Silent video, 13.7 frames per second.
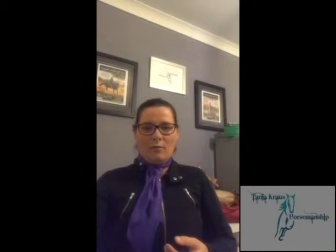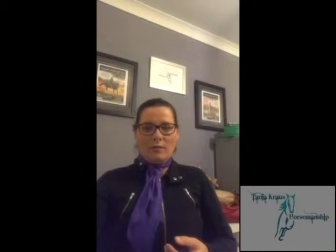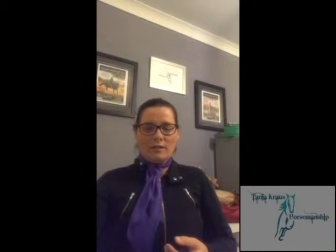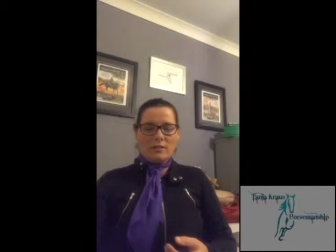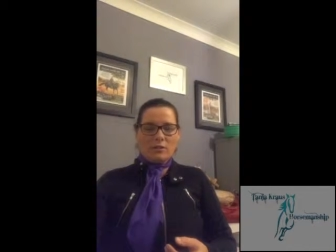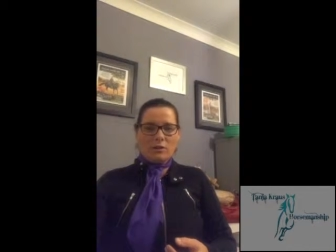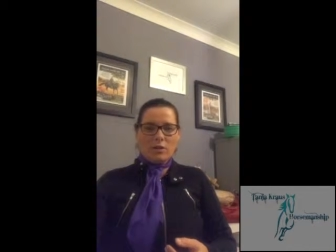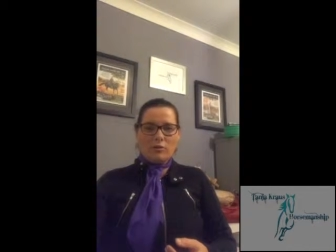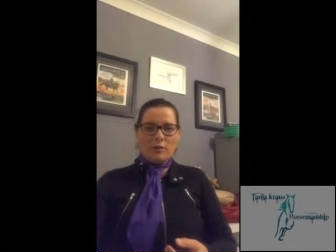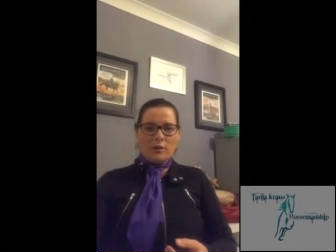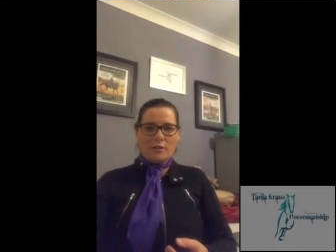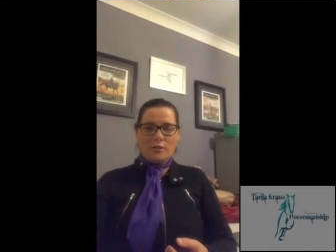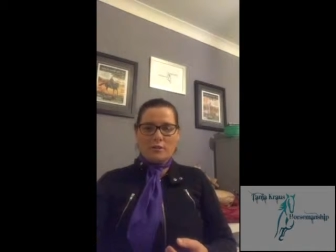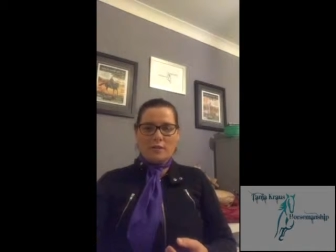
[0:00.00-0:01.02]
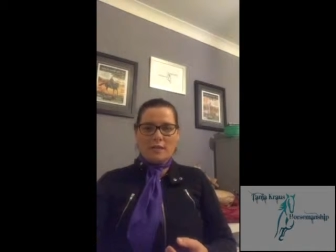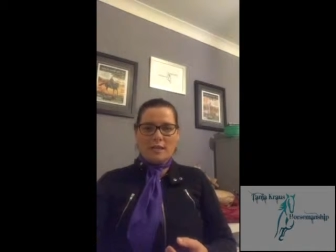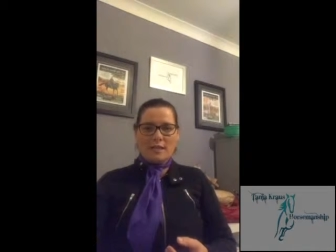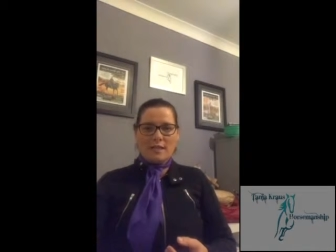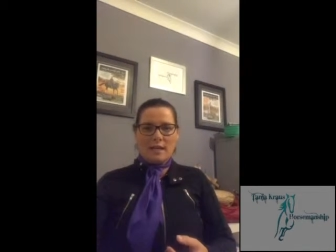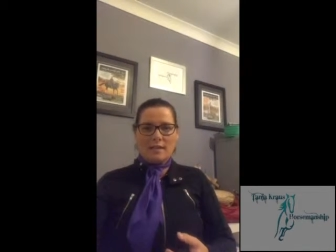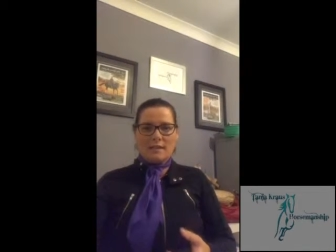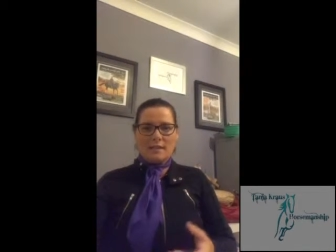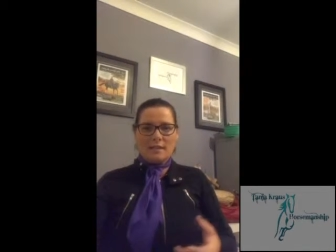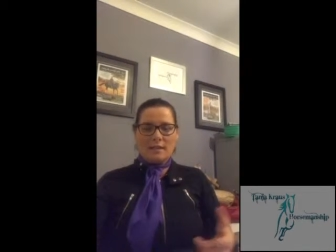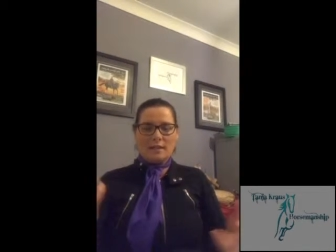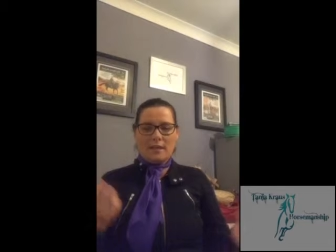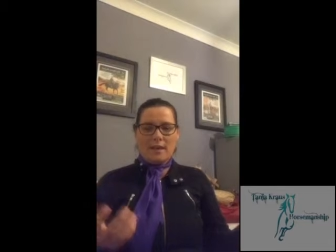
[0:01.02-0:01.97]
went to the Gold Coast for 10 days,
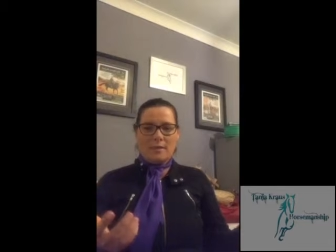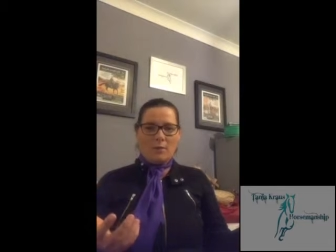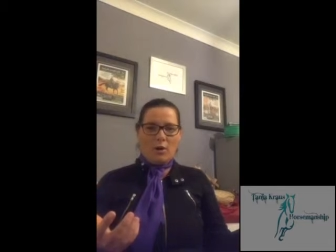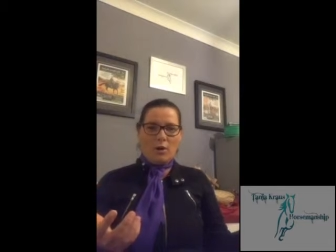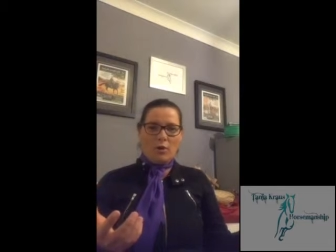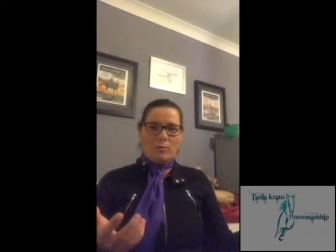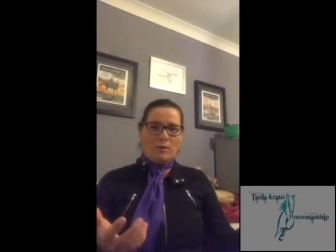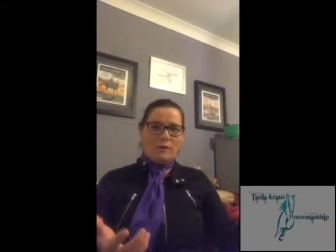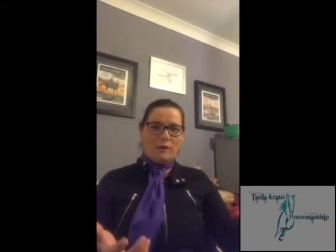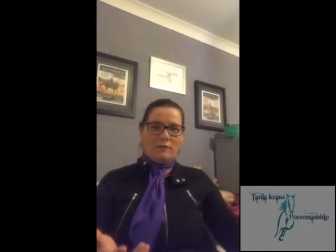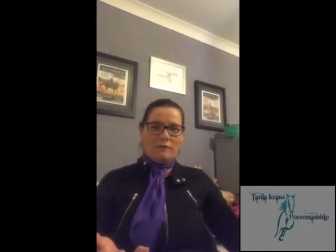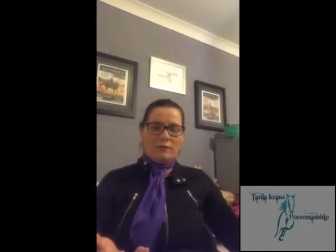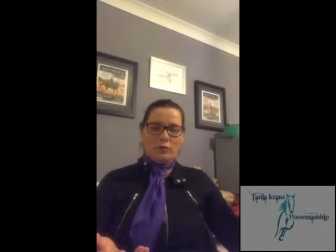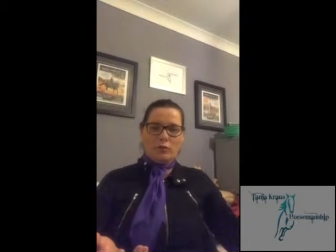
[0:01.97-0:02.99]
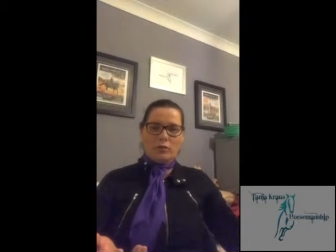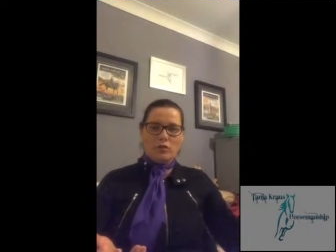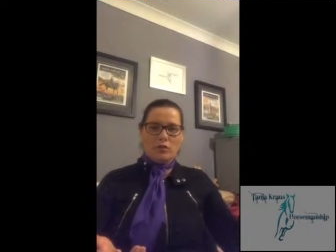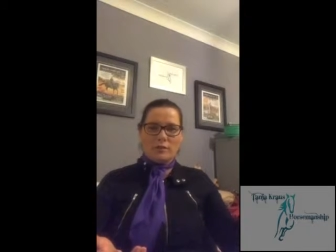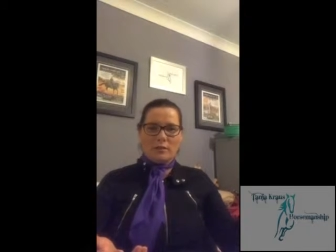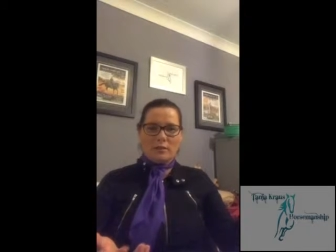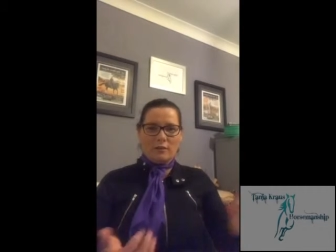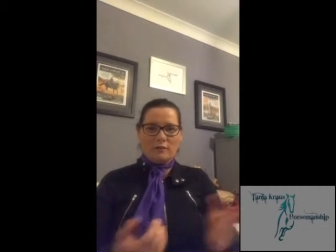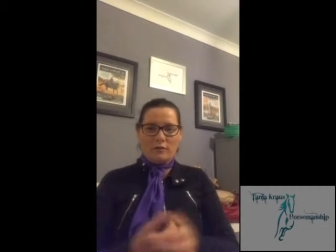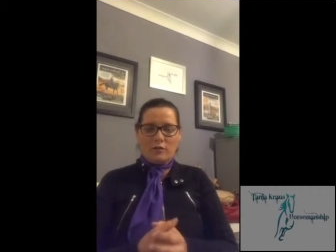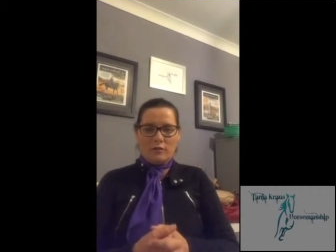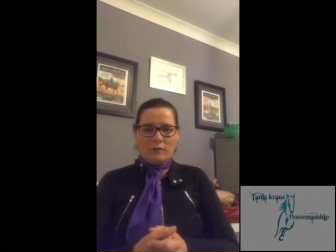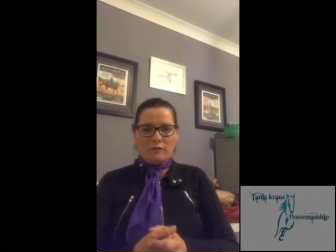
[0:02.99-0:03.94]
and then came home, and then flew to New Zealand
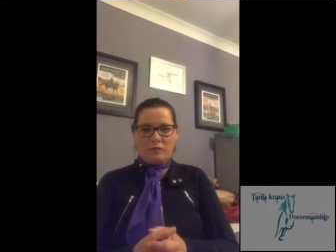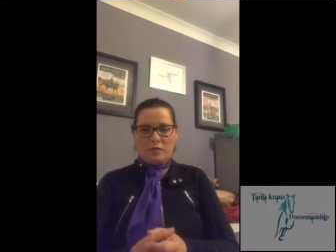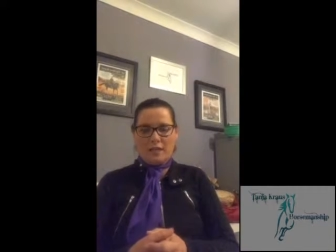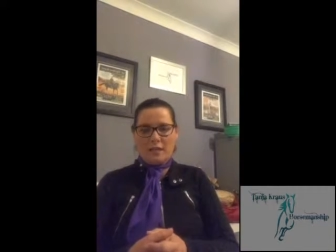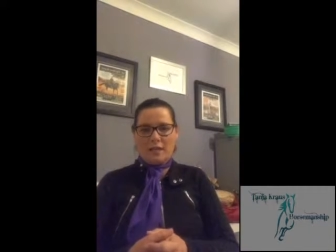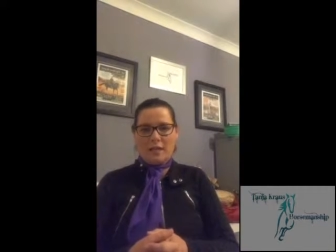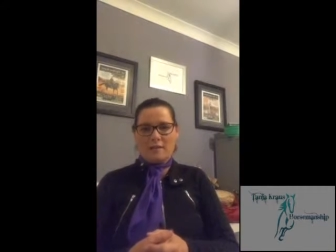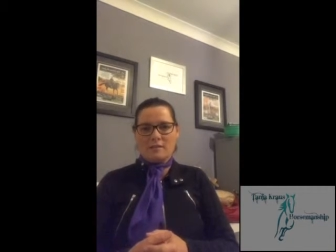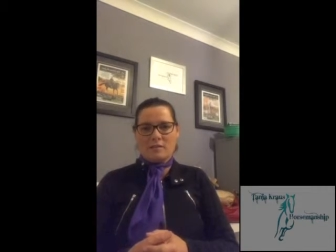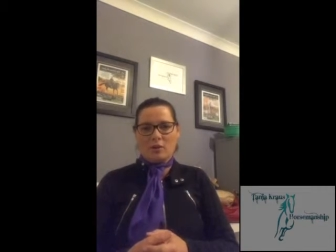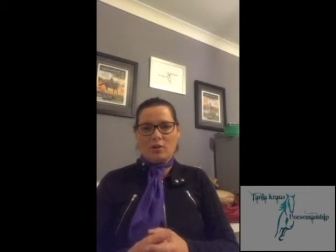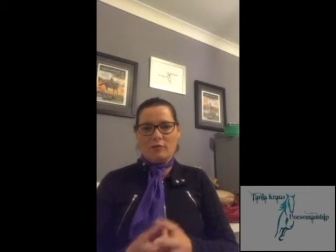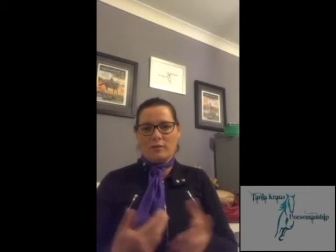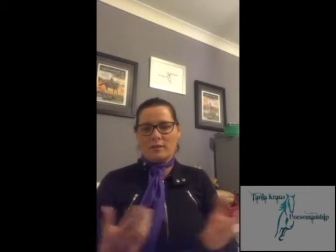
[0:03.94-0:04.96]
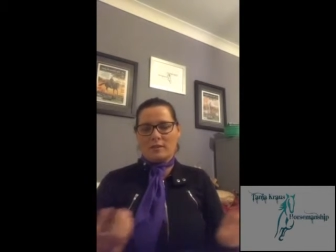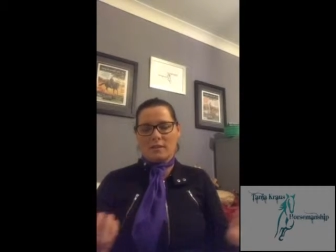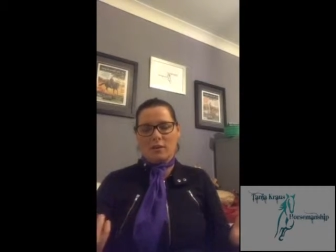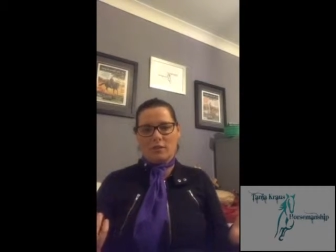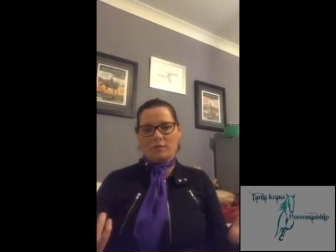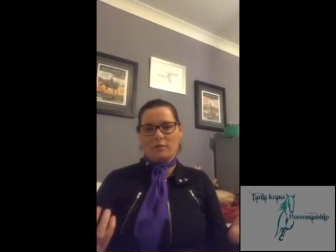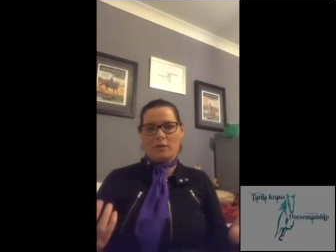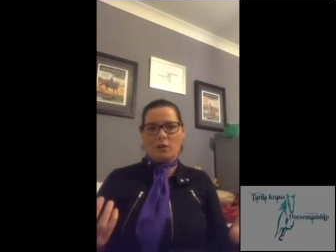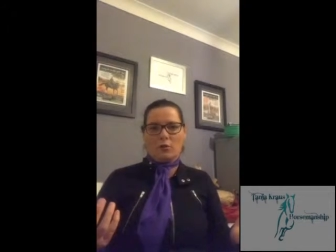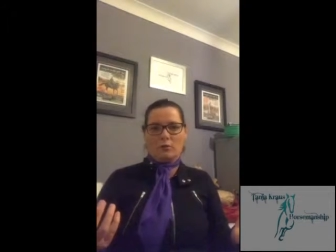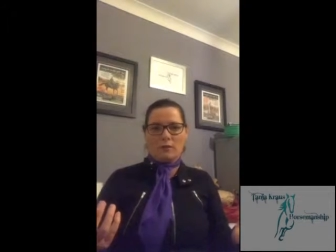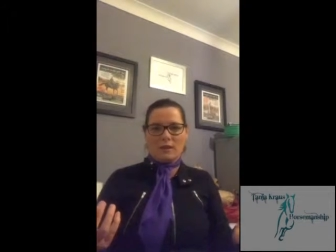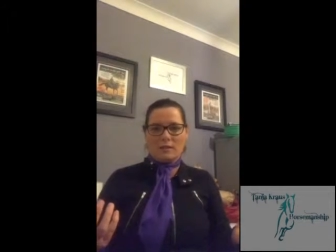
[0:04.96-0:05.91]
for 10 days. So obviously you
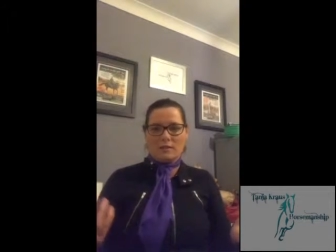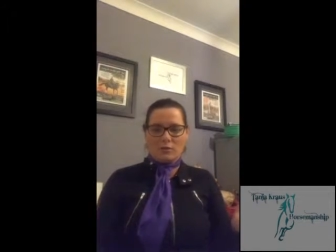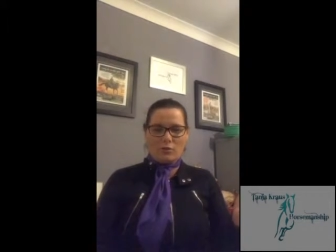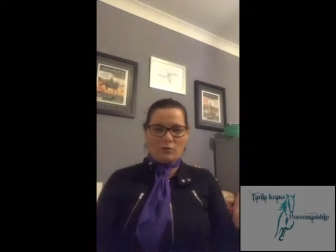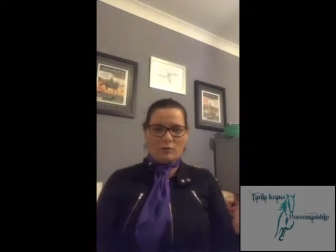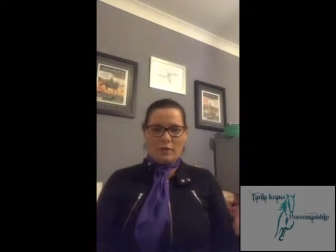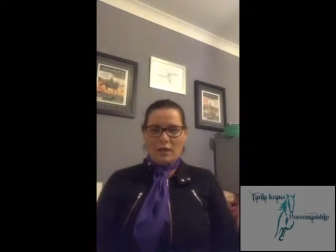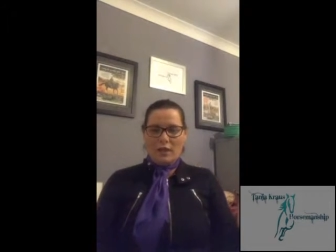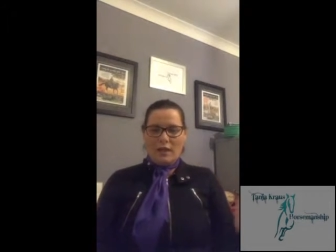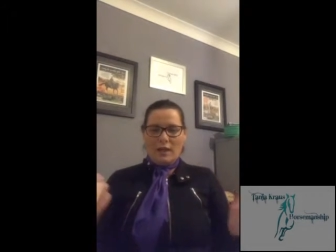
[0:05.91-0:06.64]
know, that's sort of